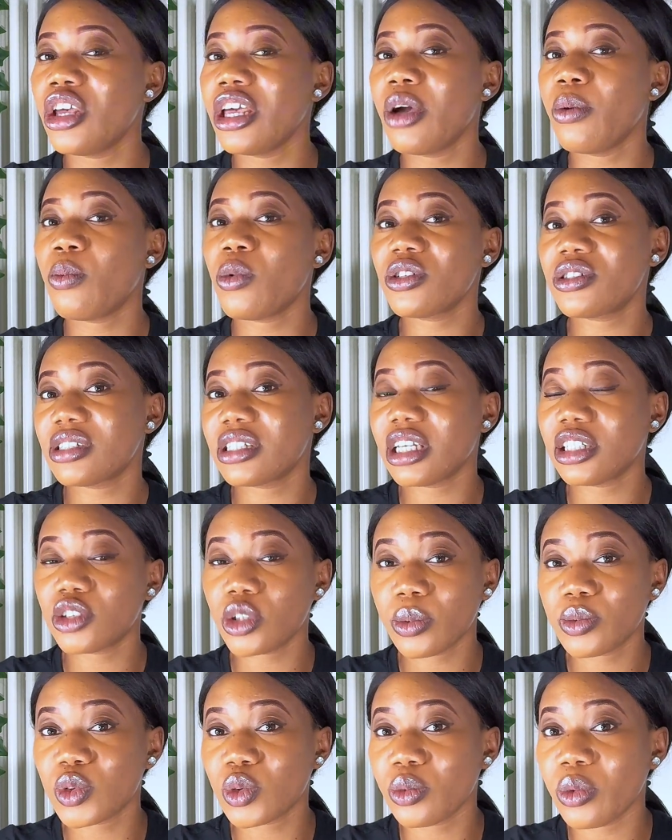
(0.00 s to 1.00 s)
Once you
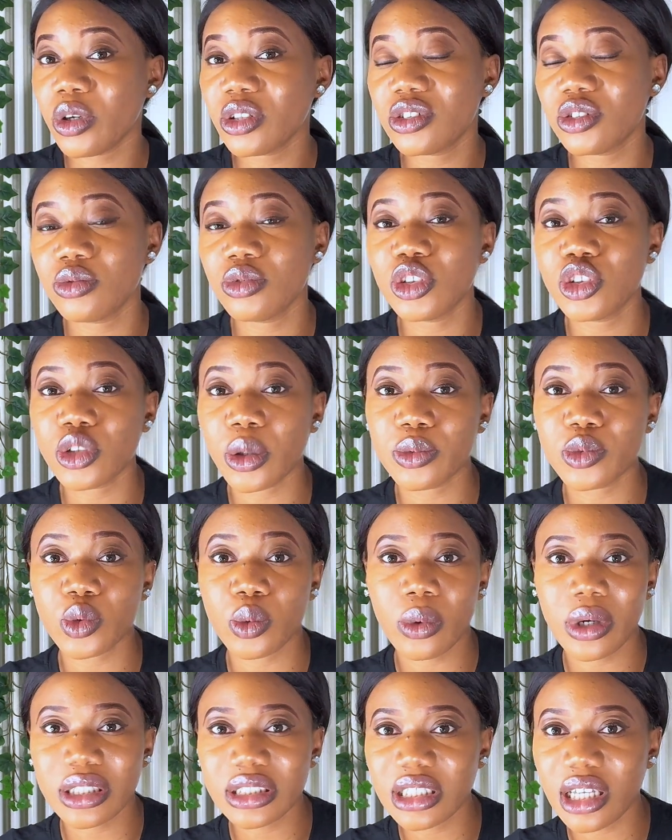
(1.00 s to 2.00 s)
reach up to
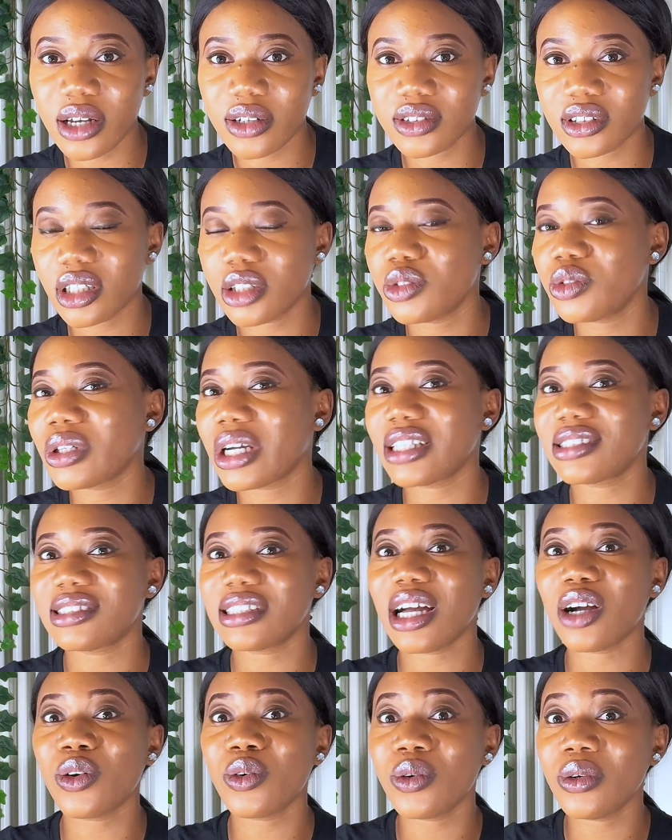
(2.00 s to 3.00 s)
1,000 you can
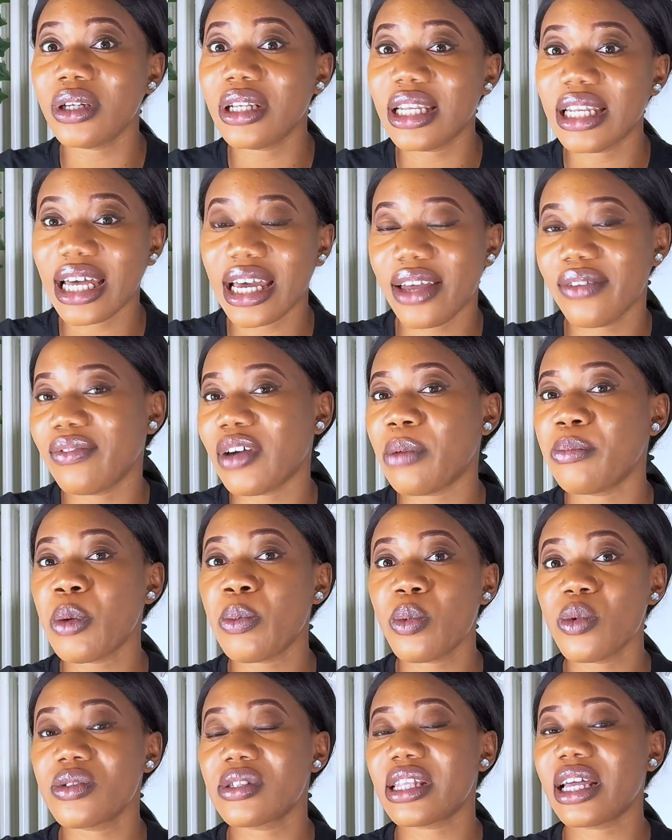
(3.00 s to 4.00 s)
start going live and
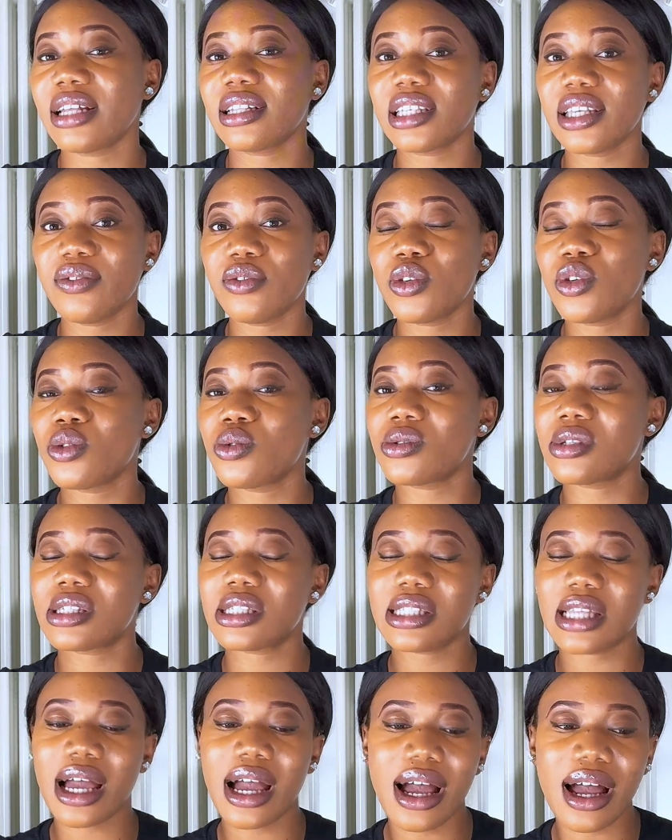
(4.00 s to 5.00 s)
people start giving you
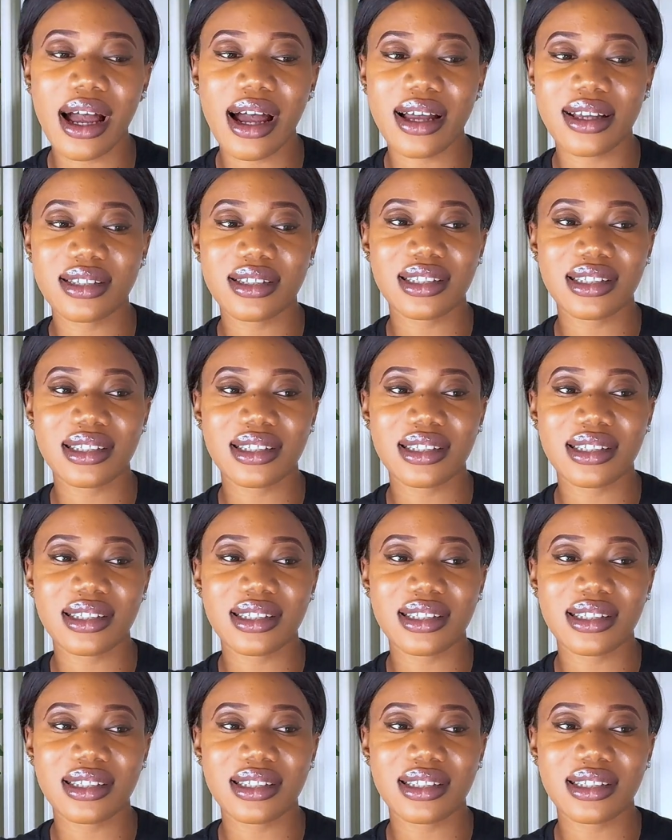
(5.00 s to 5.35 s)
stars,